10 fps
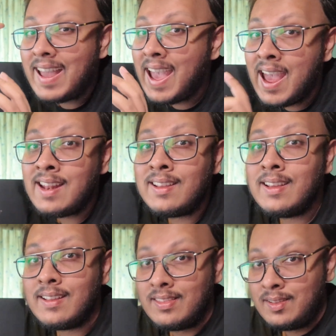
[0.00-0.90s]
add
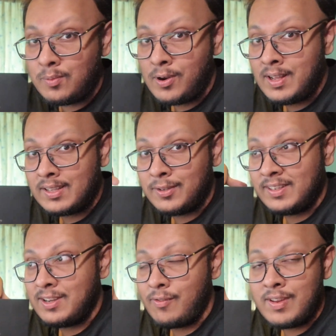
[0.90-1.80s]
the product, as you can
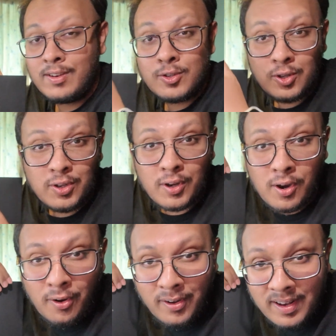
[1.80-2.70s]
see over here, to your
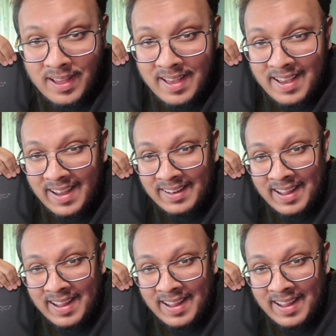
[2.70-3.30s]
cart and